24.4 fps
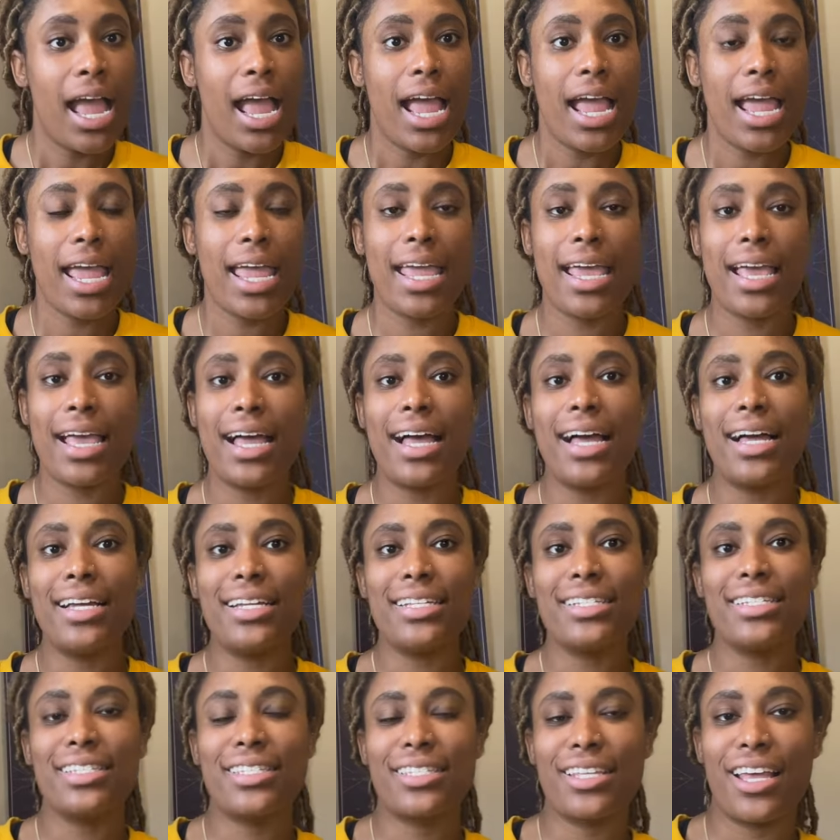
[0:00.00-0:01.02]

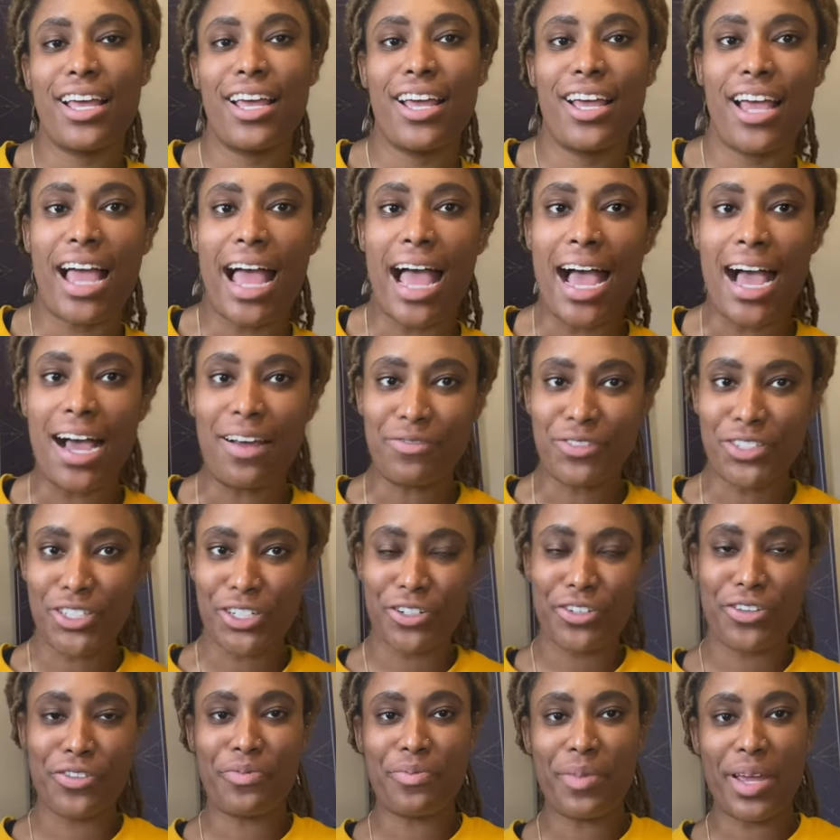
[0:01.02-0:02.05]
and after
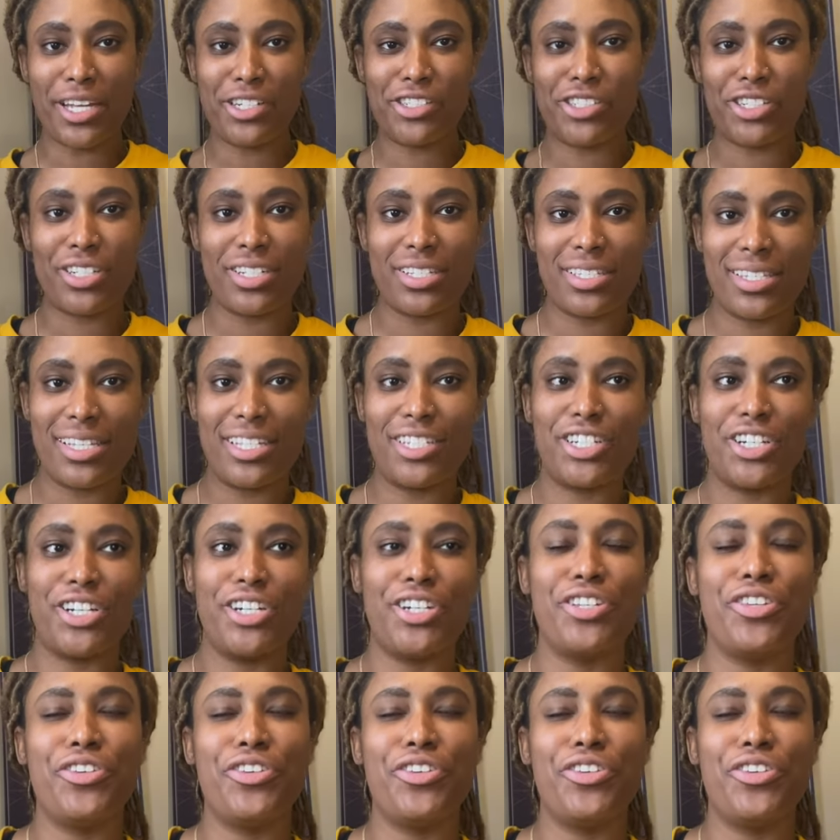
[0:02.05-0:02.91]
you've made your decision,